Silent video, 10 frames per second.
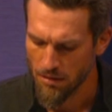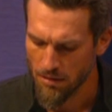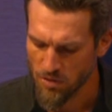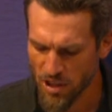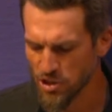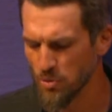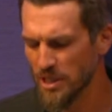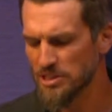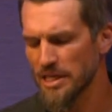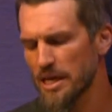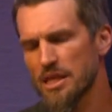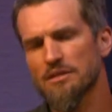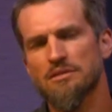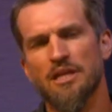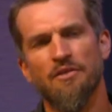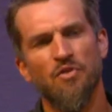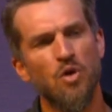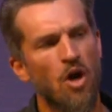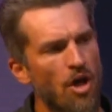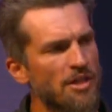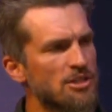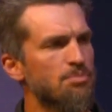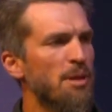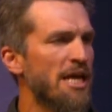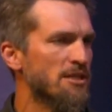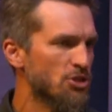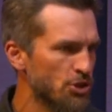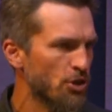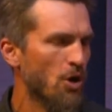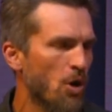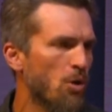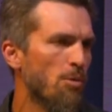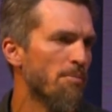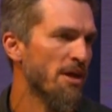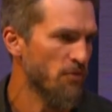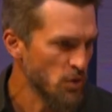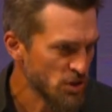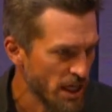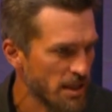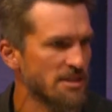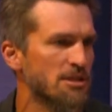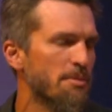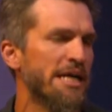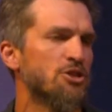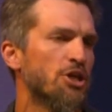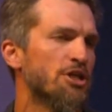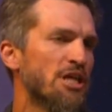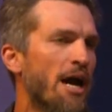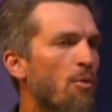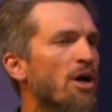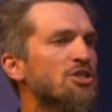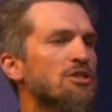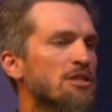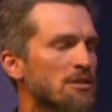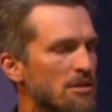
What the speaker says: So I just want to say this, that if you call this place your home, if you say this is my church, I want you